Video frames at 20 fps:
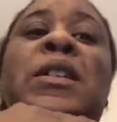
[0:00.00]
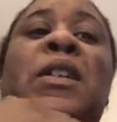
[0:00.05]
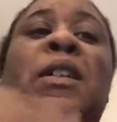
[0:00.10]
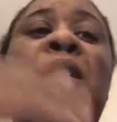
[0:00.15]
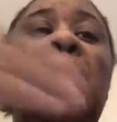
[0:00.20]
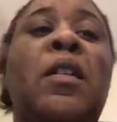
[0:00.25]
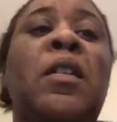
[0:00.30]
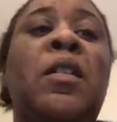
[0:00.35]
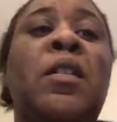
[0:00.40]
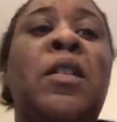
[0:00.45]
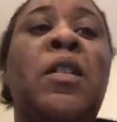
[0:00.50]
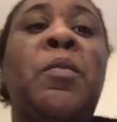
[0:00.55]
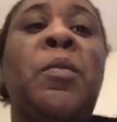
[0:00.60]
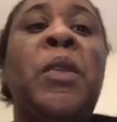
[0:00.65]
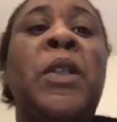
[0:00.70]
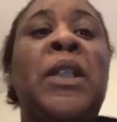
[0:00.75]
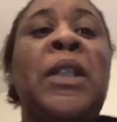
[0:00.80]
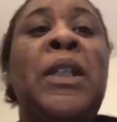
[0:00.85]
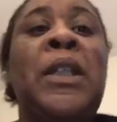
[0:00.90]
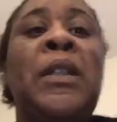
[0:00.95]
it's hard to
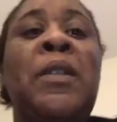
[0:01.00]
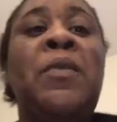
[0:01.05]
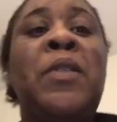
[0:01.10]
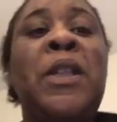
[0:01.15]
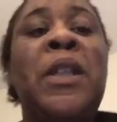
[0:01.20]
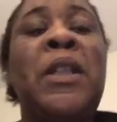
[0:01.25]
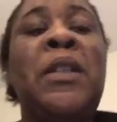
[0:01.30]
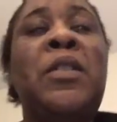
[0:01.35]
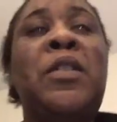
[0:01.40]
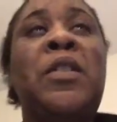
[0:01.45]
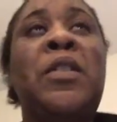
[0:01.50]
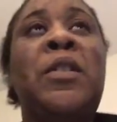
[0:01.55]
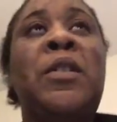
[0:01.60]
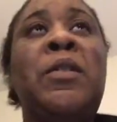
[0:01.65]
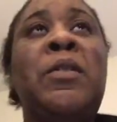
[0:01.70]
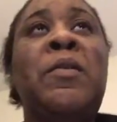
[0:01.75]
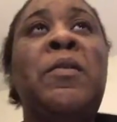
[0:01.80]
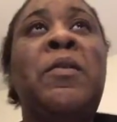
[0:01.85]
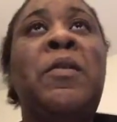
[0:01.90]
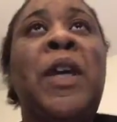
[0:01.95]
believe unless
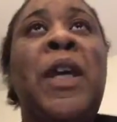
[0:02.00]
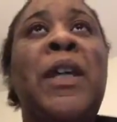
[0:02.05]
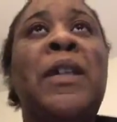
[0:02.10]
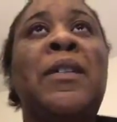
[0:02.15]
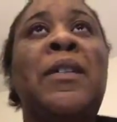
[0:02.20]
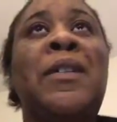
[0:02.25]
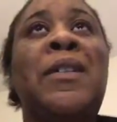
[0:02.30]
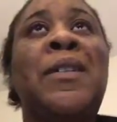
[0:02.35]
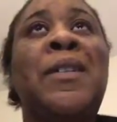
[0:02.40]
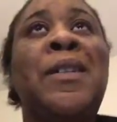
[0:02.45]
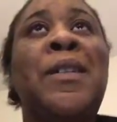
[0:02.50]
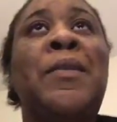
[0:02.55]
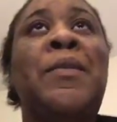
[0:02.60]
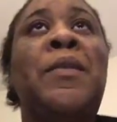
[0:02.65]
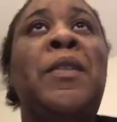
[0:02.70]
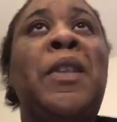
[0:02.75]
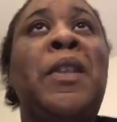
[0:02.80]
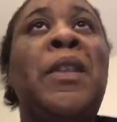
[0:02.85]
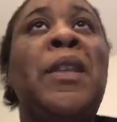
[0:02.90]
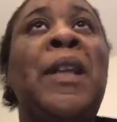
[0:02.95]
you've actually
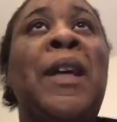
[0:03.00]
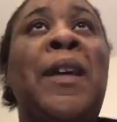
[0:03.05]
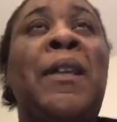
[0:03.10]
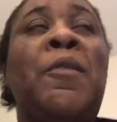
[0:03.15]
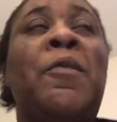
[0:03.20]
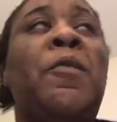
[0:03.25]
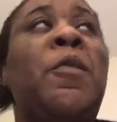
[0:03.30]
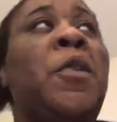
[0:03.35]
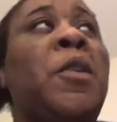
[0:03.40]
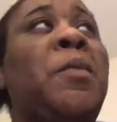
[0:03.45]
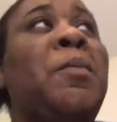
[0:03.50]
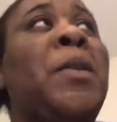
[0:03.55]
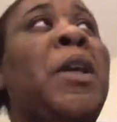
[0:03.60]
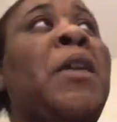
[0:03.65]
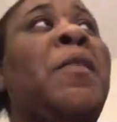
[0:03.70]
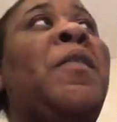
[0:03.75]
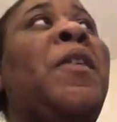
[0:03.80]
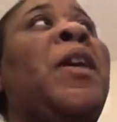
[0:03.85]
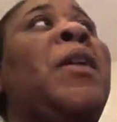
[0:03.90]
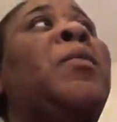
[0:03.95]
lived life with
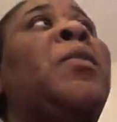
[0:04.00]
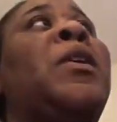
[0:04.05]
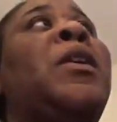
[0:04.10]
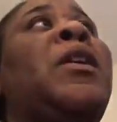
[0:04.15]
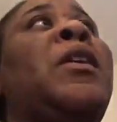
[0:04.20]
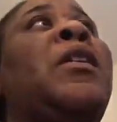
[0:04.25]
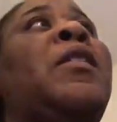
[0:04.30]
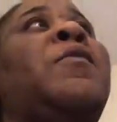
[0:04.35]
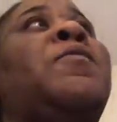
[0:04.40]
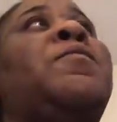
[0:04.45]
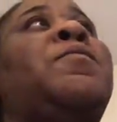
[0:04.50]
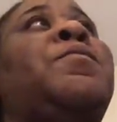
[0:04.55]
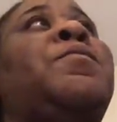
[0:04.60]
my family.